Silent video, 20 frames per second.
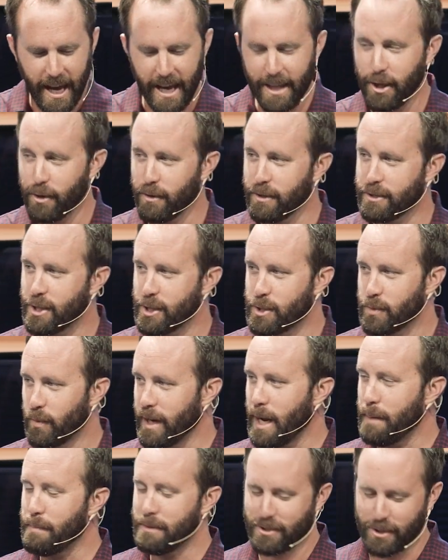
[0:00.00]
And there was this
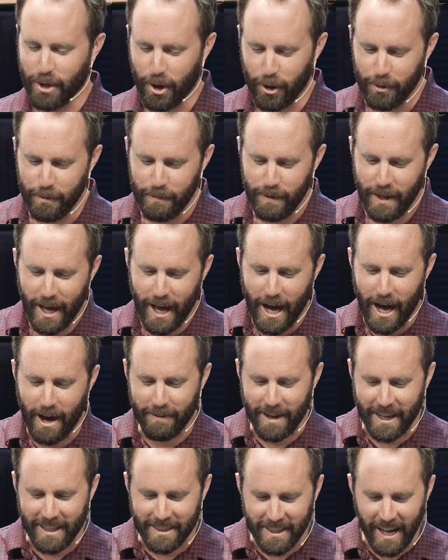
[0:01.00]
one episode
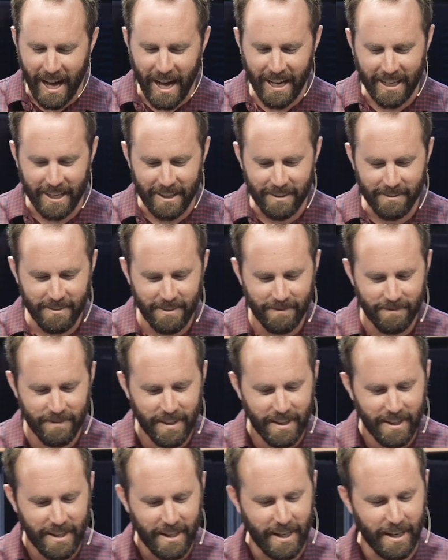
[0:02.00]
of a lion
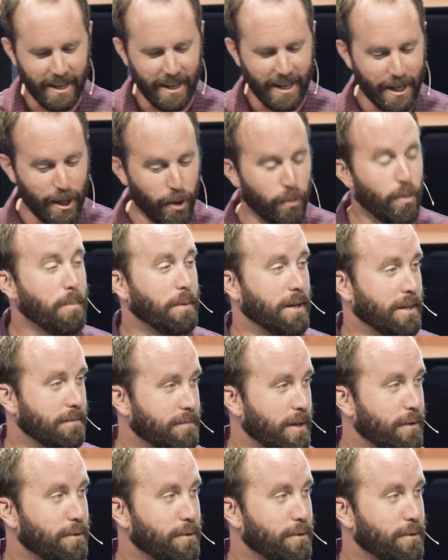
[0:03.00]
uh, and a woman.